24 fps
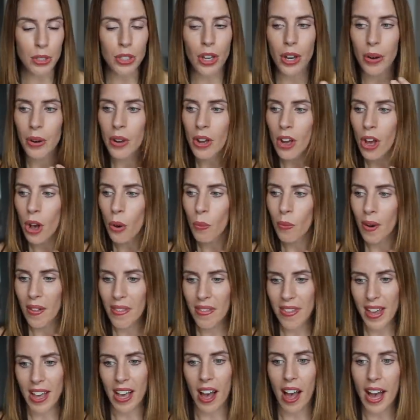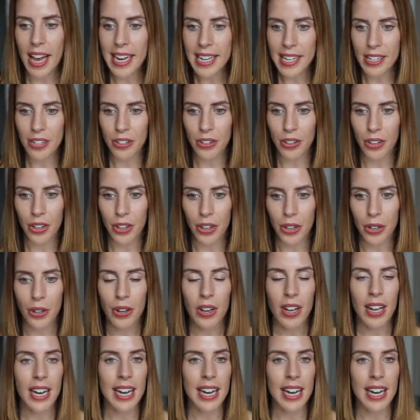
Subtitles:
So one thing I didn't know,